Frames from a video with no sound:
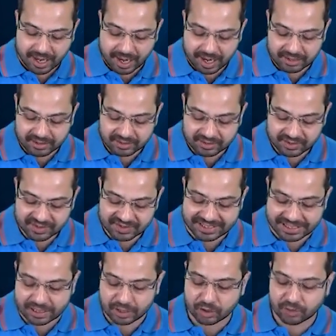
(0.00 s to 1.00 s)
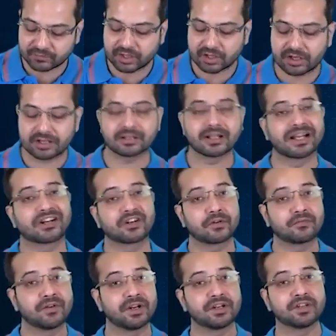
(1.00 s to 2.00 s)
At the center of the ring, the
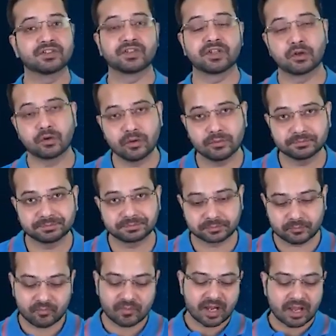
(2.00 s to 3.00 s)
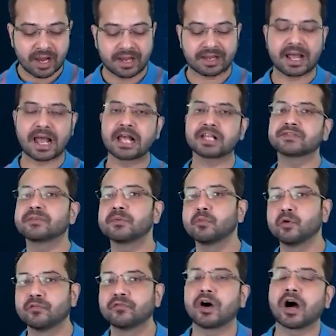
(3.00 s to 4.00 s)
electric field is zero. And as we
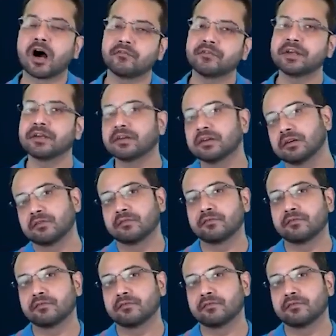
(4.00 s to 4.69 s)
move away